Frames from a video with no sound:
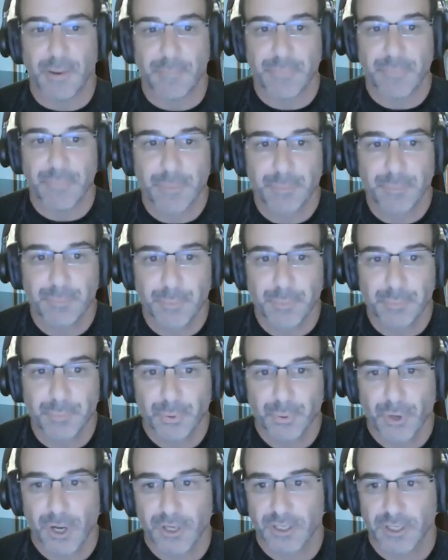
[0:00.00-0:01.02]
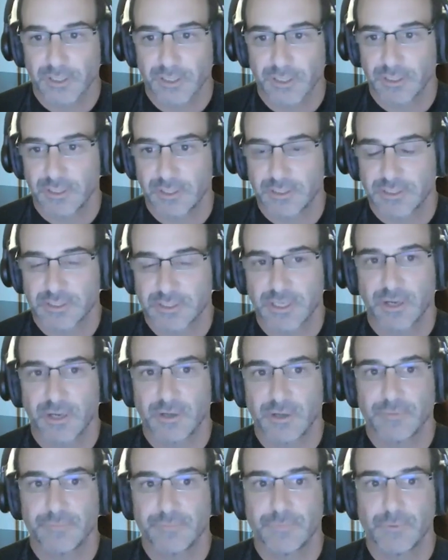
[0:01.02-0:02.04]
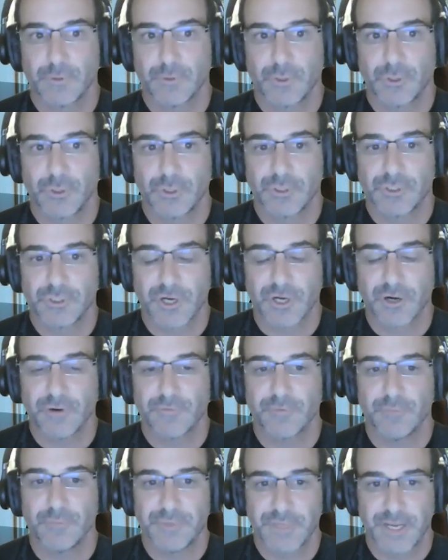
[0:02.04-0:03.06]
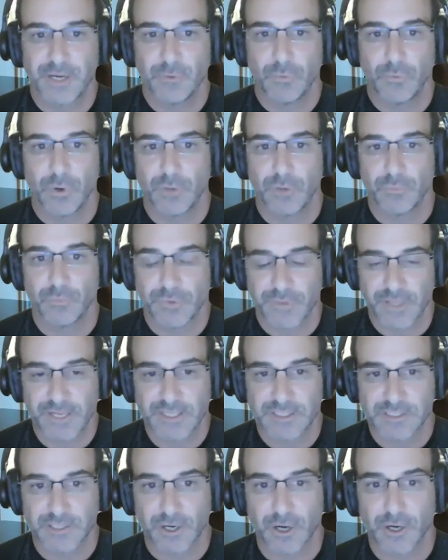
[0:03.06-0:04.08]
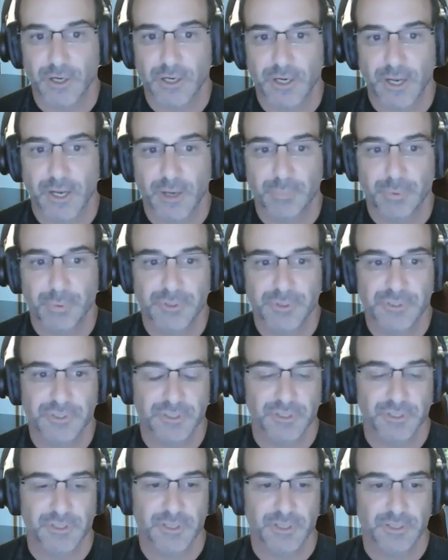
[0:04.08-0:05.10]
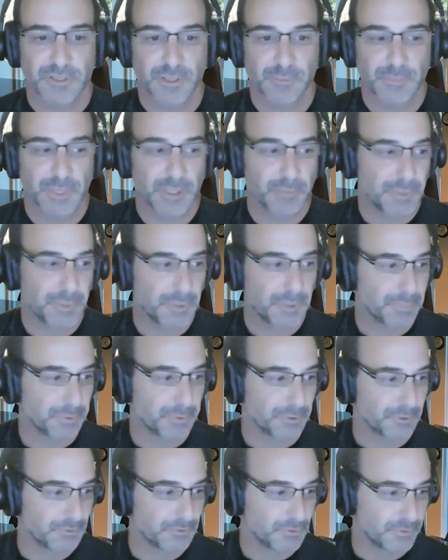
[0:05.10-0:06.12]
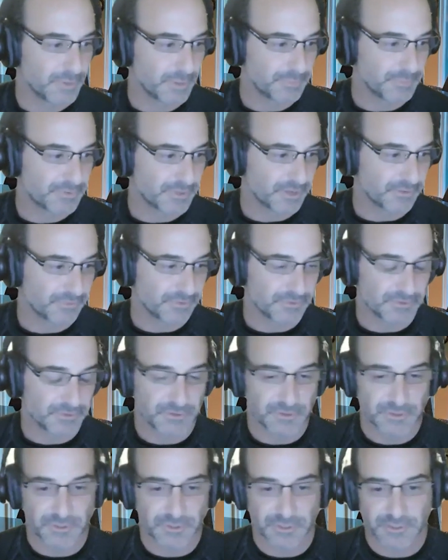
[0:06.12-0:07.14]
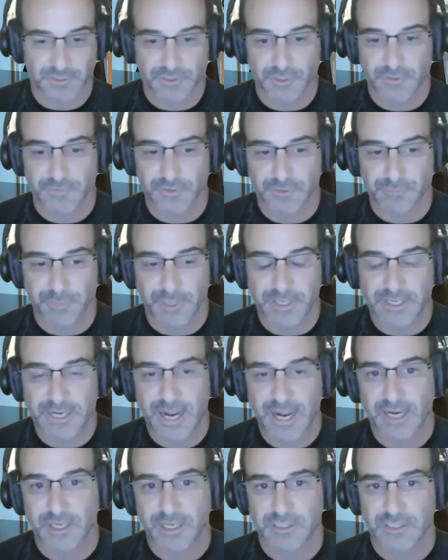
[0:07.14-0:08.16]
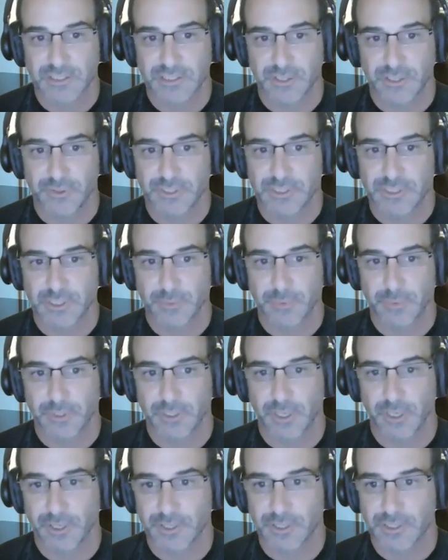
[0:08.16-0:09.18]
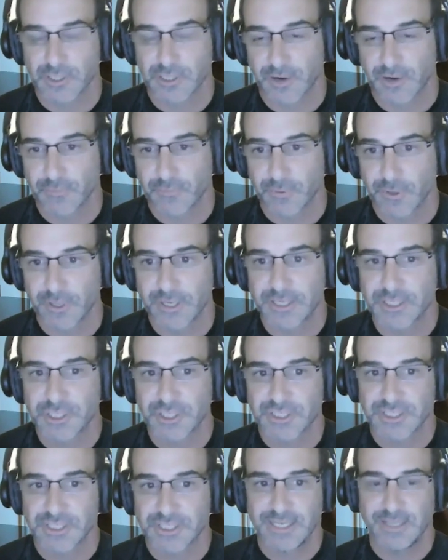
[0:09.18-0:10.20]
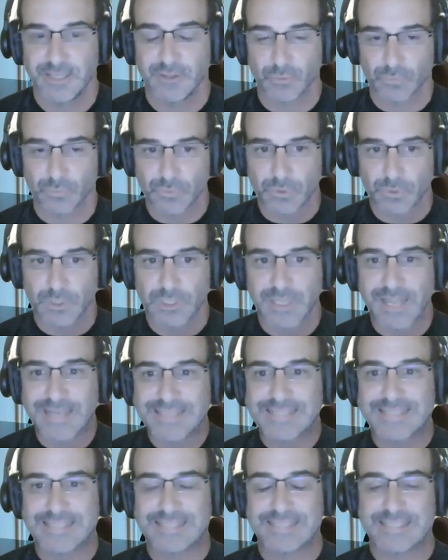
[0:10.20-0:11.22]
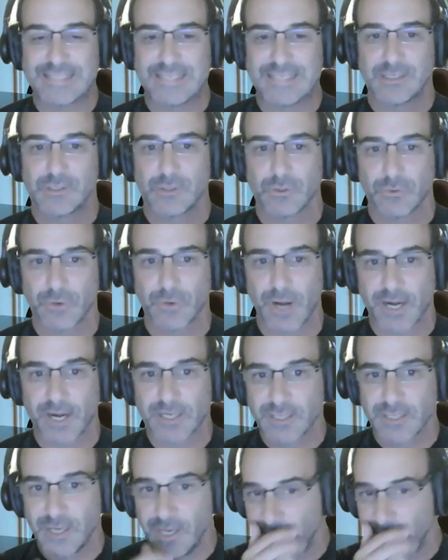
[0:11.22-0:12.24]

The product itself could start from day one when they start. And I personally think that many people do themselves a disservice by not considering some of the large software and just getting the licensing correct.